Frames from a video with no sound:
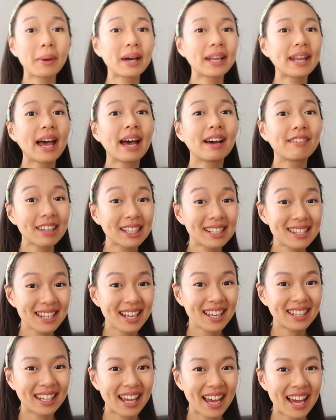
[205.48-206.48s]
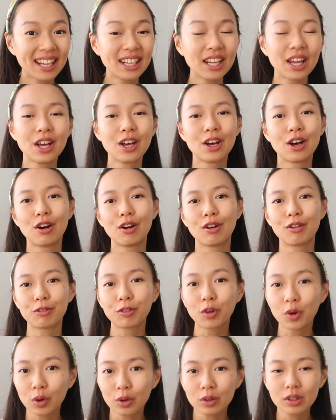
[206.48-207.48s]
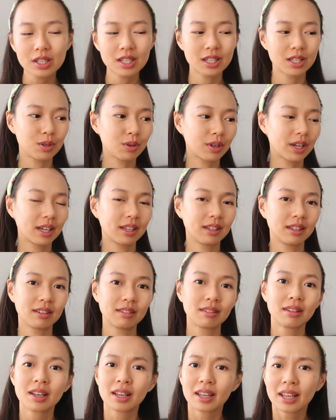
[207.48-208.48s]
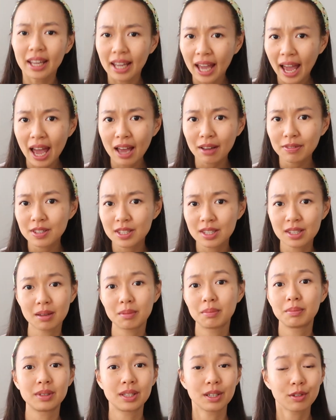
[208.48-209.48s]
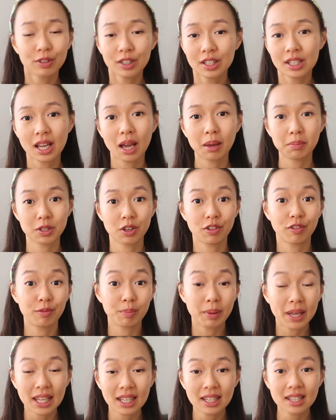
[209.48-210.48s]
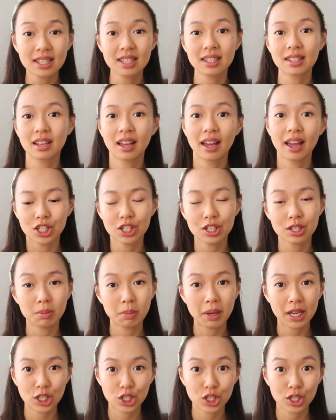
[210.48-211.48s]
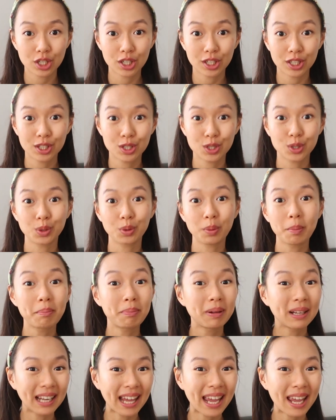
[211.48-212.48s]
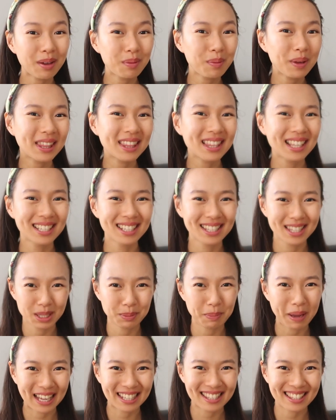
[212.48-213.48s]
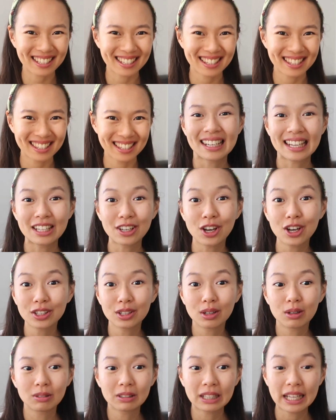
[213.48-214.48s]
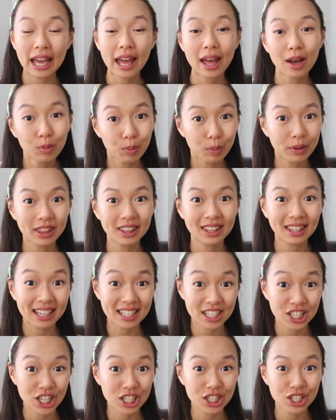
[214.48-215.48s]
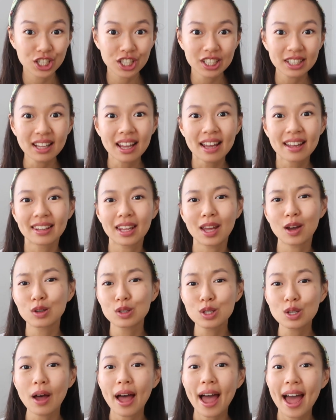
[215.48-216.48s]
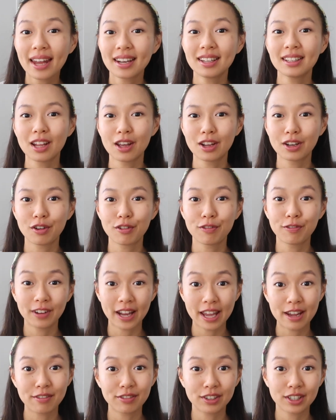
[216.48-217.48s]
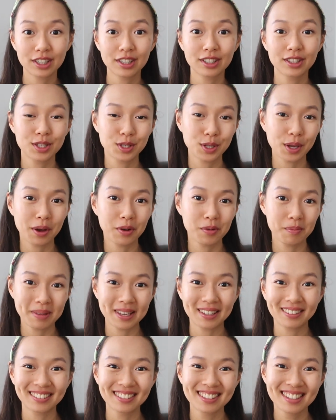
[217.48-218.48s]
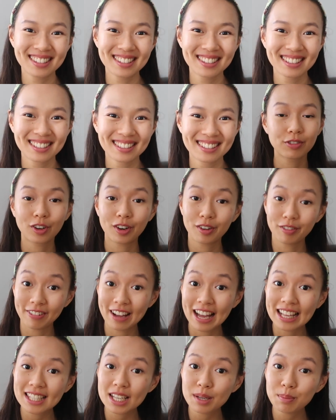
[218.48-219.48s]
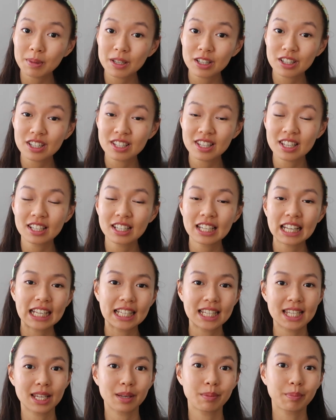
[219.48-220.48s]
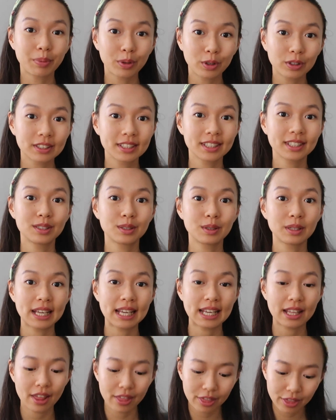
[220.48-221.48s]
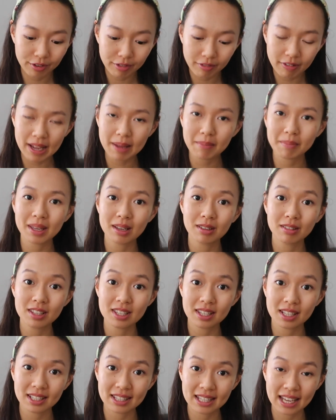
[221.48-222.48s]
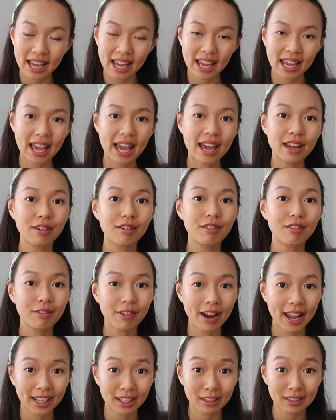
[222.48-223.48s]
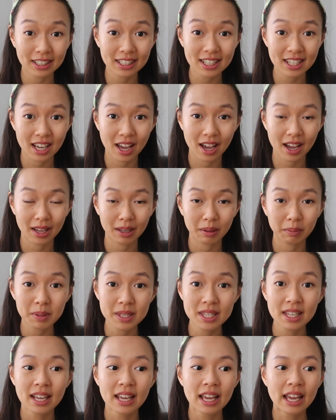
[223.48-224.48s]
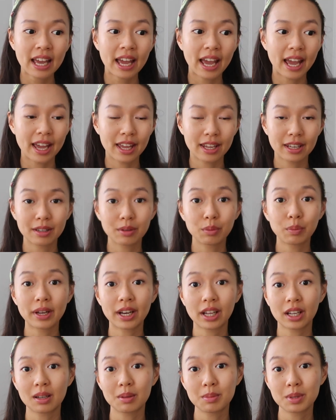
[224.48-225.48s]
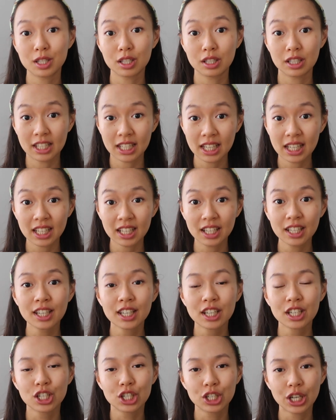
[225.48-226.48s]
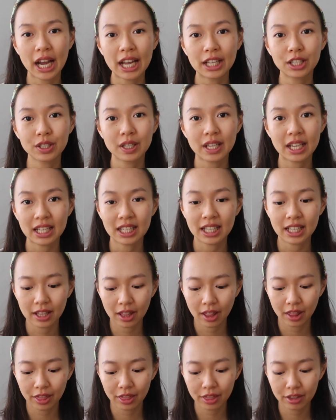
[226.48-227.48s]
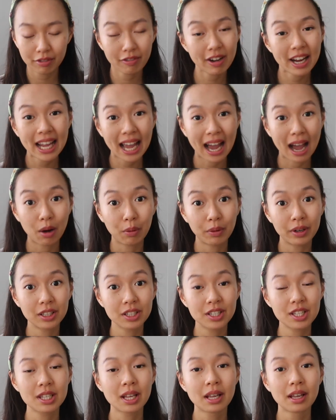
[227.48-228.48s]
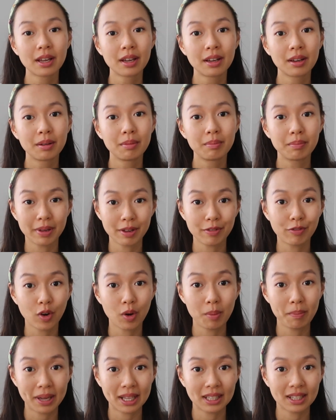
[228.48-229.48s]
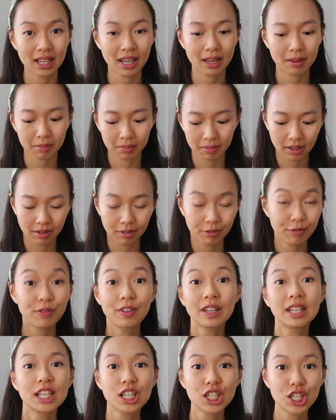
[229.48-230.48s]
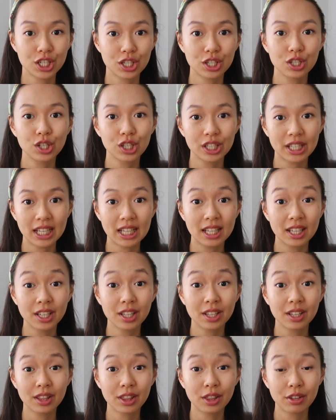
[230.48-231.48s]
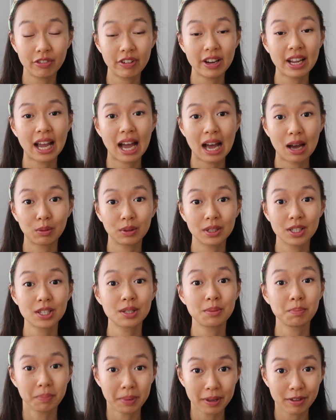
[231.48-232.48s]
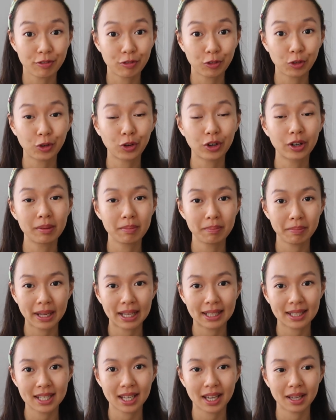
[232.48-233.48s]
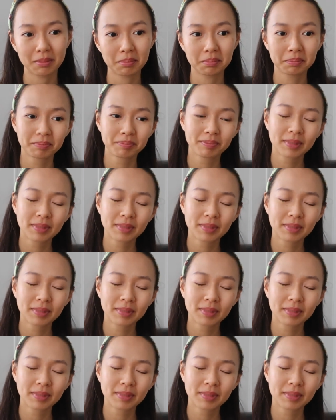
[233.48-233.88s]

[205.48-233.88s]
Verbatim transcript: But having said that, of course, you can have some different types of beans. Just make sure to play with spices. They not only help with digestion, they also add a lot of flavor to our meals. For a Vata person, it's important to eat 3 meals a day at regular times, and when it comes to dinner, try to eat it 3 hours before bedtime. Finish your dinner 3 hours before bedtime.